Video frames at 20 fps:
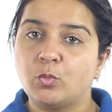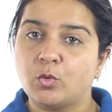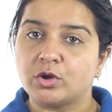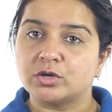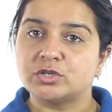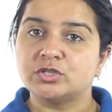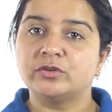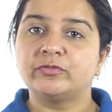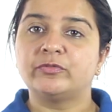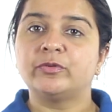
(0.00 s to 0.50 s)

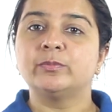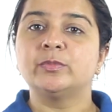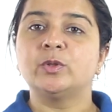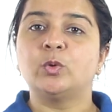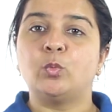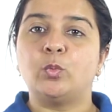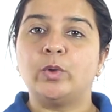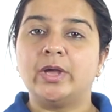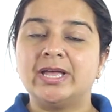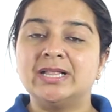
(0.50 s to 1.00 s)
water from
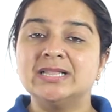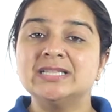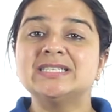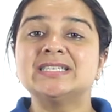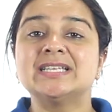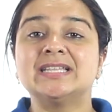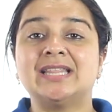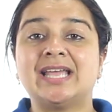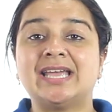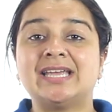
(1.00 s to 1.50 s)
the
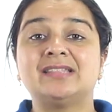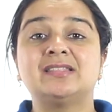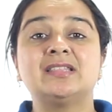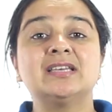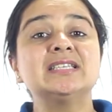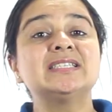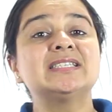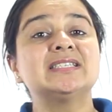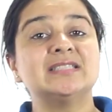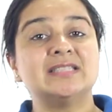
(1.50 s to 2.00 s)
wells like
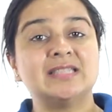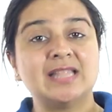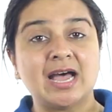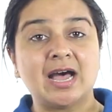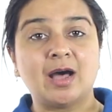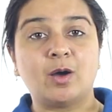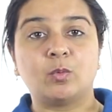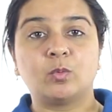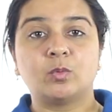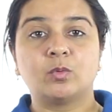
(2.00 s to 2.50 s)
this
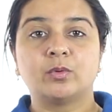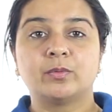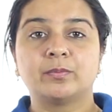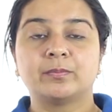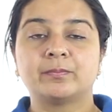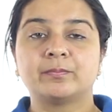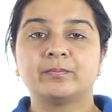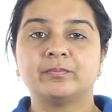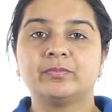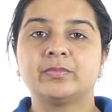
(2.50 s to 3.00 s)
now.
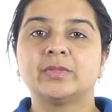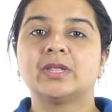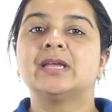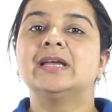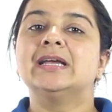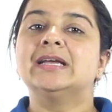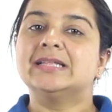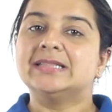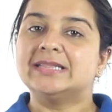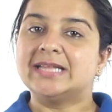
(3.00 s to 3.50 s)

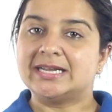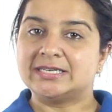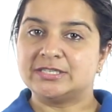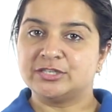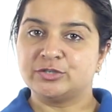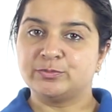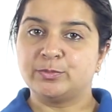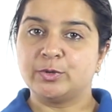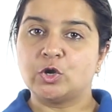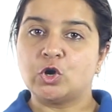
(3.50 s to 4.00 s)
That
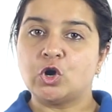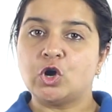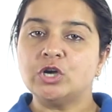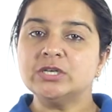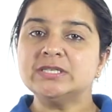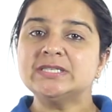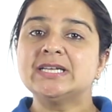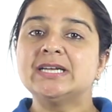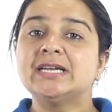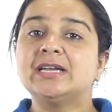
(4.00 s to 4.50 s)
is
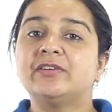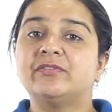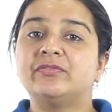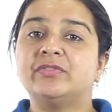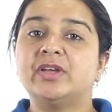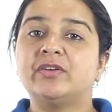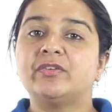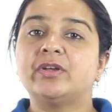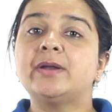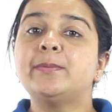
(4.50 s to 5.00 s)
because
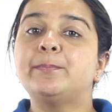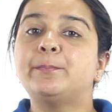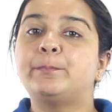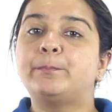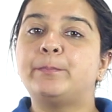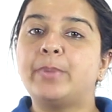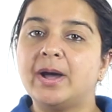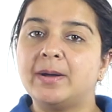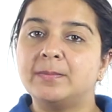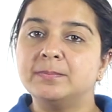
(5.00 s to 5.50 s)
there are
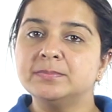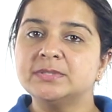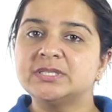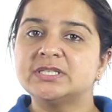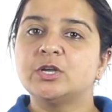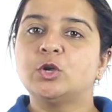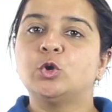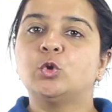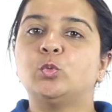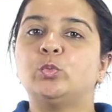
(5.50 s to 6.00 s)

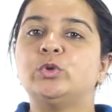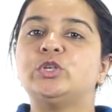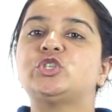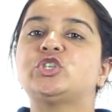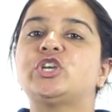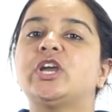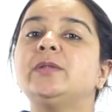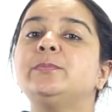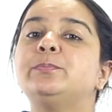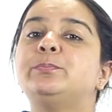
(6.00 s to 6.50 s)
pumps
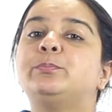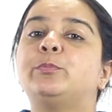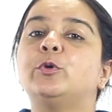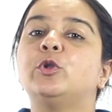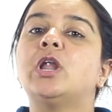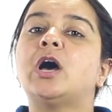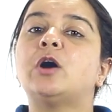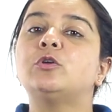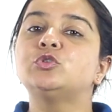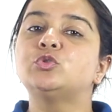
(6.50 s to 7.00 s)
which can
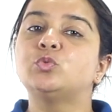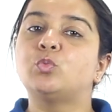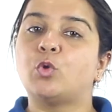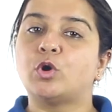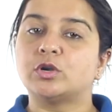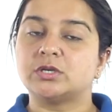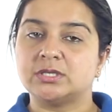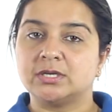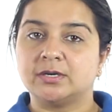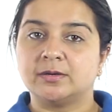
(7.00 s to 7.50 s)
pull out
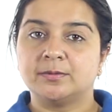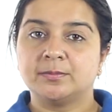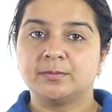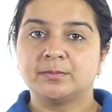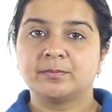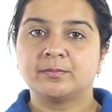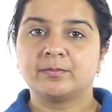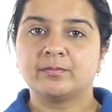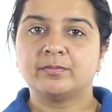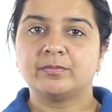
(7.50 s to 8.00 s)
water.
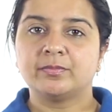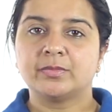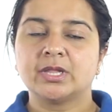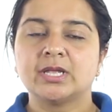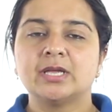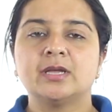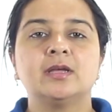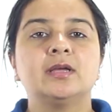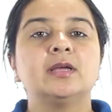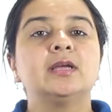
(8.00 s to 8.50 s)

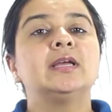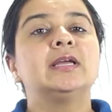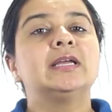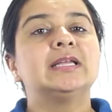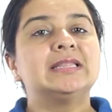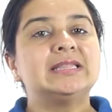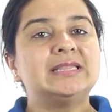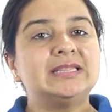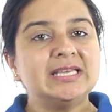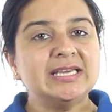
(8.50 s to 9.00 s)

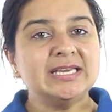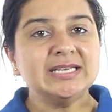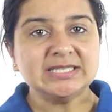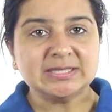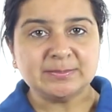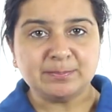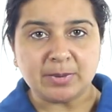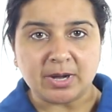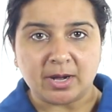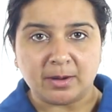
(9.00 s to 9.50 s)

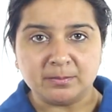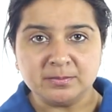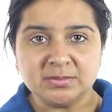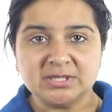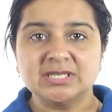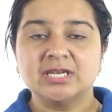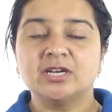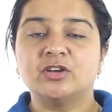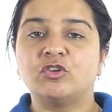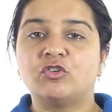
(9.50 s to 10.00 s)
These
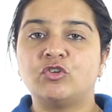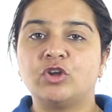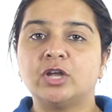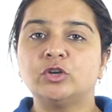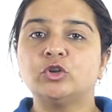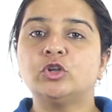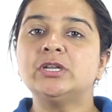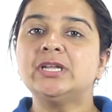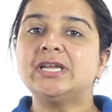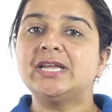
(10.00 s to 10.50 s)
pumps
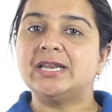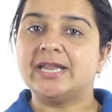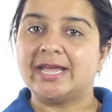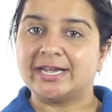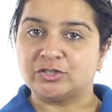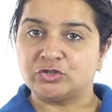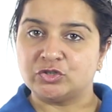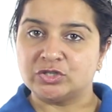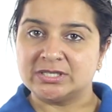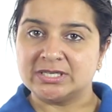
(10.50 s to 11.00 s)
run on
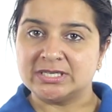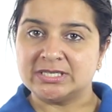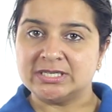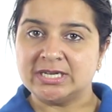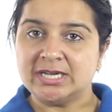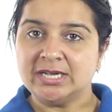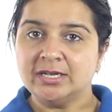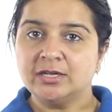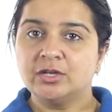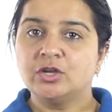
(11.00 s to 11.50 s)

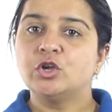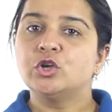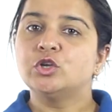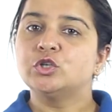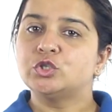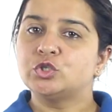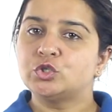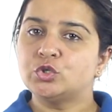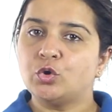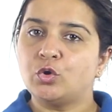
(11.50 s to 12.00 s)
electricity
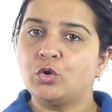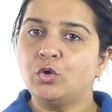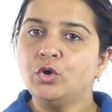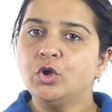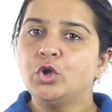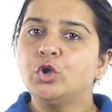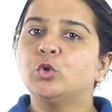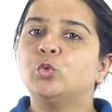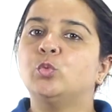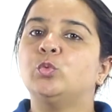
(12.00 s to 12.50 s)

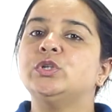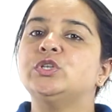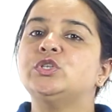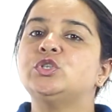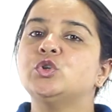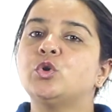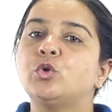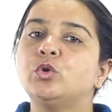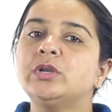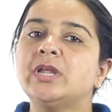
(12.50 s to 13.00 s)
so we
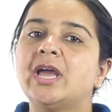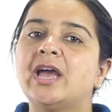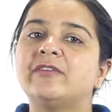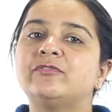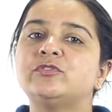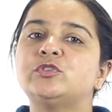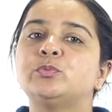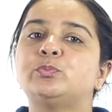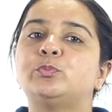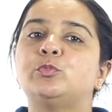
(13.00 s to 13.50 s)
don't
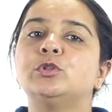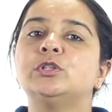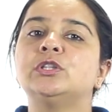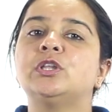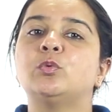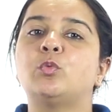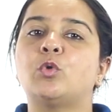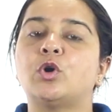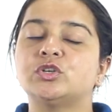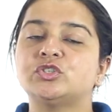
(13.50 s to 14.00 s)
have to pull
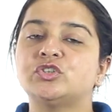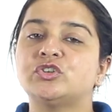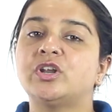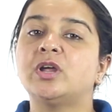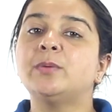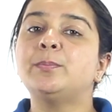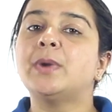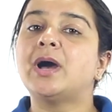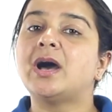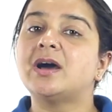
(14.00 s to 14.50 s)
the water
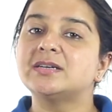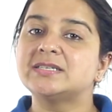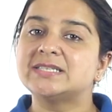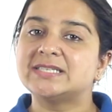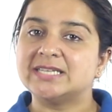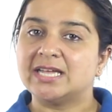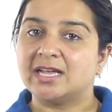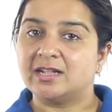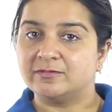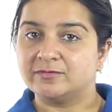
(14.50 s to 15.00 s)
up
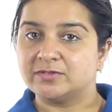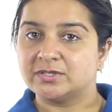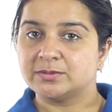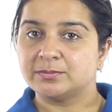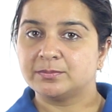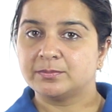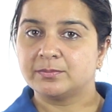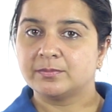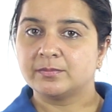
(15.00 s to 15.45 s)
ourselves.